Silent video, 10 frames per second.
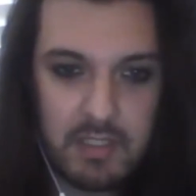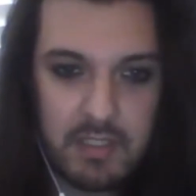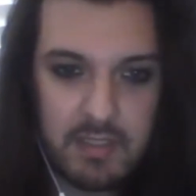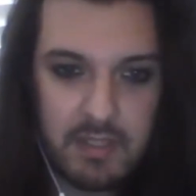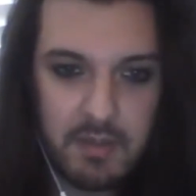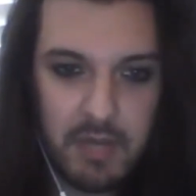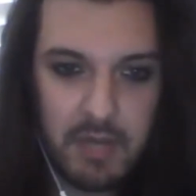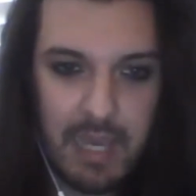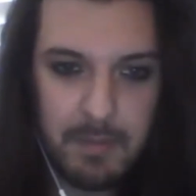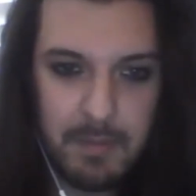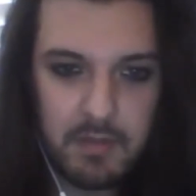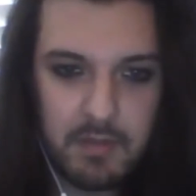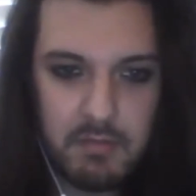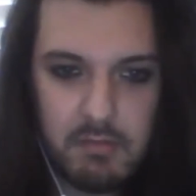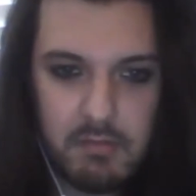It's just I don't know what
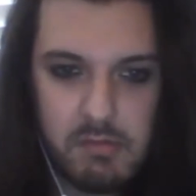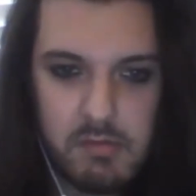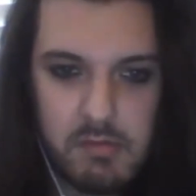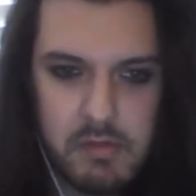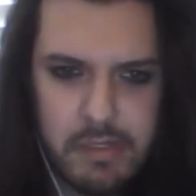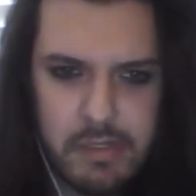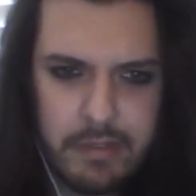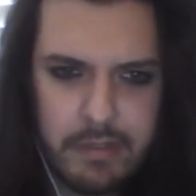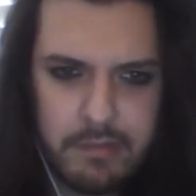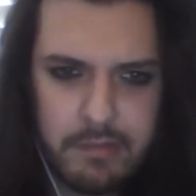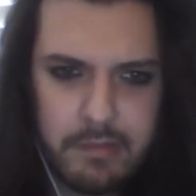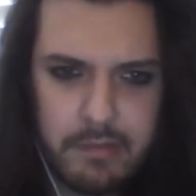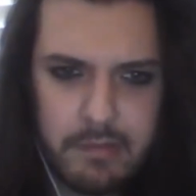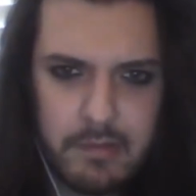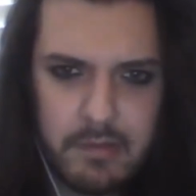happened. I don't.
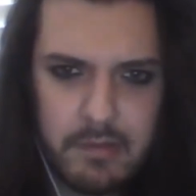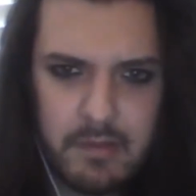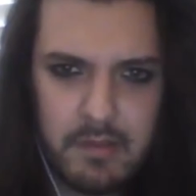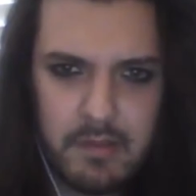Yeah, step